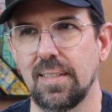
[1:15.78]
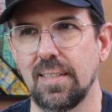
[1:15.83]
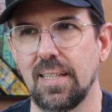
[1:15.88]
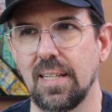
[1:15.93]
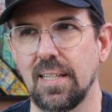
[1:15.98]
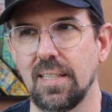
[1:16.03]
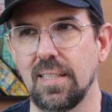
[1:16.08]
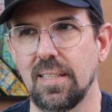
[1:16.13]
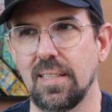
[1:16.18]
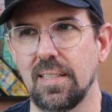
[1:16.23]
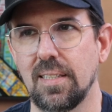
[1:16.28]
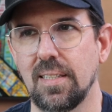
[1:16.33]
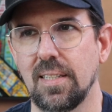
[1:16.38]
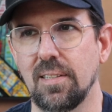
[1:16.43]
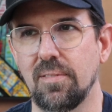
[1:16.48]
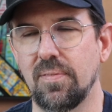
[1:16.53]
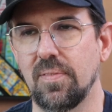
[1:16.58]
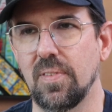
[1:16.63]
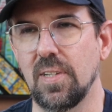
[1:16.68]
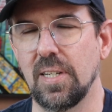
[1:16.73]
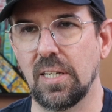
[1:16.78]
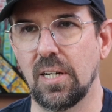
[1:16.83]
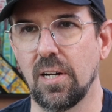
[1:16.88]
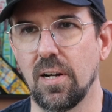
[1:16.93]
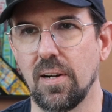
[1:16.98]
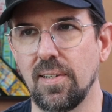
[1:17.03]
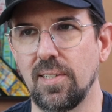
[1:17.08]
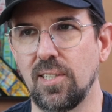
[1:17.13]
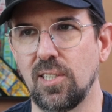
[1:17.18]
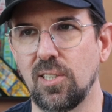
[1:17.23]
it it
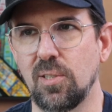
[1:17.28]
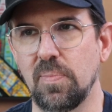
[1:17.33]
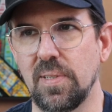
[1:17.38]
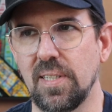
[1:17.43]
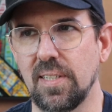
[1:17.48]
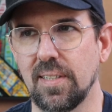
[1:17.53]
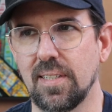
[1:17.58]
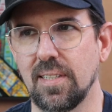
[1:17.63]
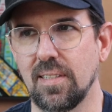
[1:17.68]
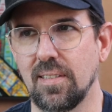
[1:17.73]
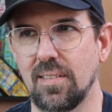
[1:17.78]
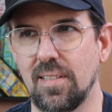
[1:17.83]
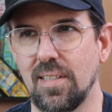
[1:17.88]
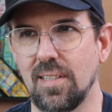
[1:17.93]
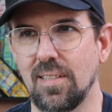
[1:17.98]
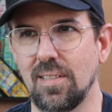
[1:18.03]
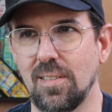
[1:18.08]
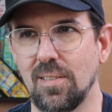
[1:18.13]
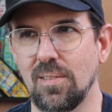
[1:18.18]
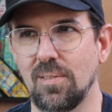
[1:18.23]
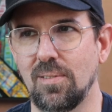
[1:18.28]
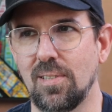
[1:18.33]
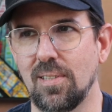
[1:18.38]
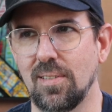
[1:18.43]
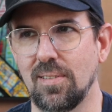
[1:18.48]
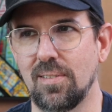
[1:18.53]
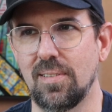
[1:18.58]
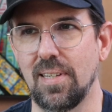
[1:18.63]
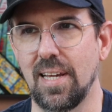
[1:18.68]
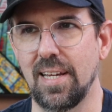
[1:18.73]
encourages me to continue
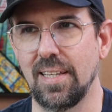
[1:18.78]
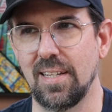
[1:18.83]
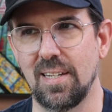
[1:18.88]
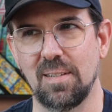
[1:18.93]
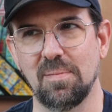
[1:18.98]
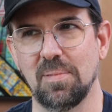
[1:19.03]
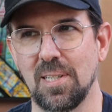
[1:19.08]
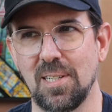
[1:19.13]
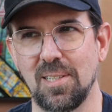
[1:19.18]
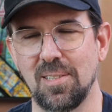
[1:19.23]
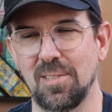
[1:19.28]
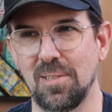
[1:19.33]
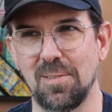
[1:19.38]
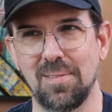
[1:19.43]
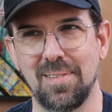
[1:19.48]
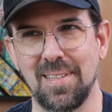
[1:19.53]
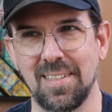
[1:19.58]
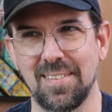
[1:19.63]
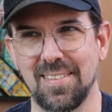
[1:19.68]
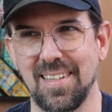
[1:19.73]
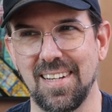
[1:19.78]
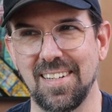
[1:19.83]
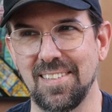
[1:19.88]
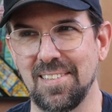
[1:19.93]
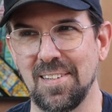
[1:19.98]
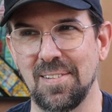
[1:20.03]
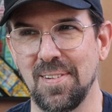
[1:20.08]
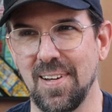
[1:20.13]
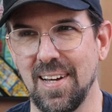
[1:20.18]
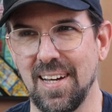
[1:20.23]
to say that I'm going to do things that I
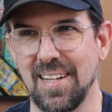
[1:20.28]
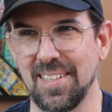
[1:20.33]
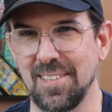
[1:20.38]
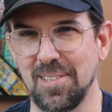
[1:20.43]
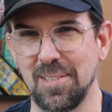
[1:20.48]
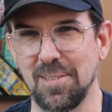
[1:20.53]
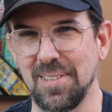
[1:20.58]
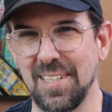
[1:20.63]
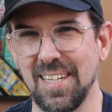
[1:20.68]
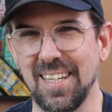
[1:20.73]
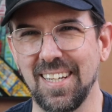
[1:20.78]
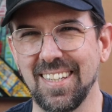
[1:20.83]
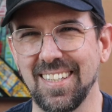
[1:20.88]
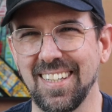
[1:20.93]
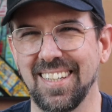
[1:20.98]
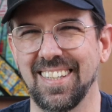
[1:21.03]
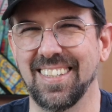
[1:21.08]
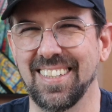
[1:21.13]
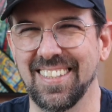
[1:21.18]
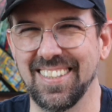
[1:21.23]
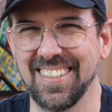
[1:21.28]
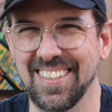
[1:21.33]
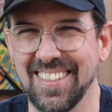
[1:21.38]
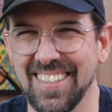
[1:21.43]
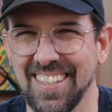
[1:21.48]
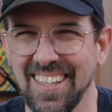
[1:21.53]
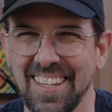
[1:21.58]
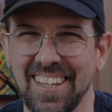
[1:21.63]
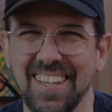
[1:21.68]
don't know how to do yet.